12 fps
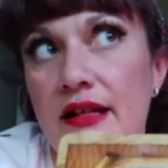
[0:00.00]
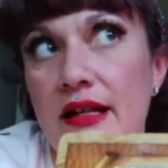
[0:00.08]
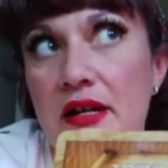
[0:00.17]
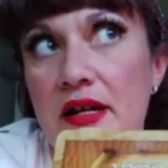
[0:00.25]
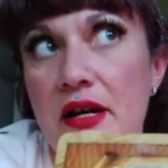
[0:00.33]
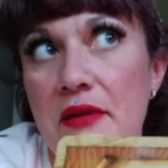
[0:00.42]

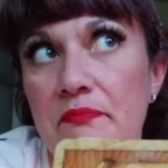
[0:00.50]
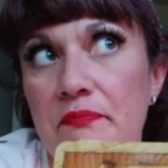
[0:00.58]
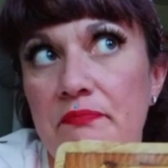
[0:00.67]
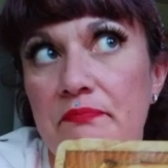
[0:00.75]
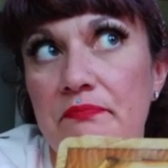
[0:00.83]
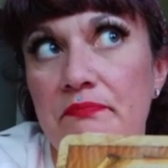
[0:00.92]

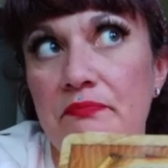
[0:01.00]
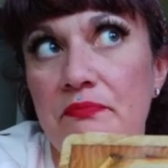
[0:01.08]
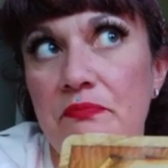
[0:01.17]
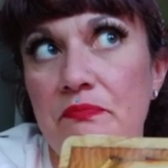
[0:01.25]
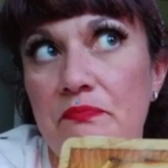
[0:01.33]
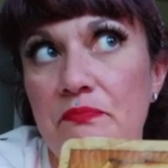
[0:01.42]
um
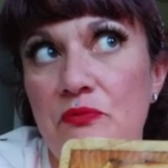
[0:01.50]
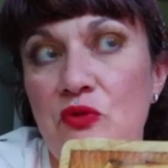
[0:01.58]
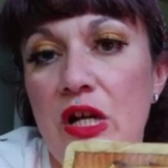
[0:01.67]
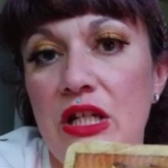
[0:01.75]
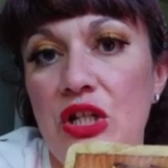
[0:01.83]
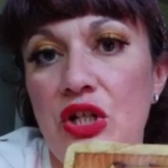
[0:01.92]

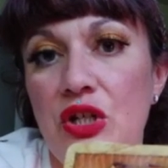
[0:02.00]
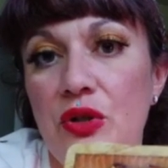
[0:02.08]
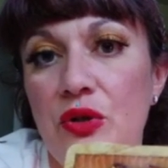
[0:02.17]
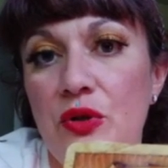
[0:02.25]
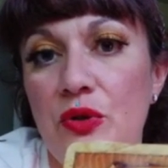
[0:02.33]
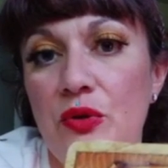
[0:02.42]
what
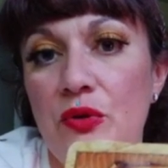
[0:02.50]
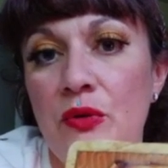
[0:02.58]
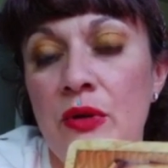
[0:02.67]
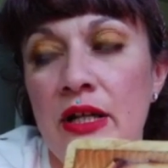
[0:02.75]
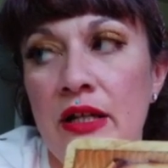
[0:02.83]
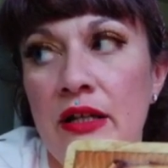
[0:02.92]

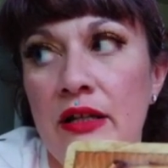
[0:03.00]
you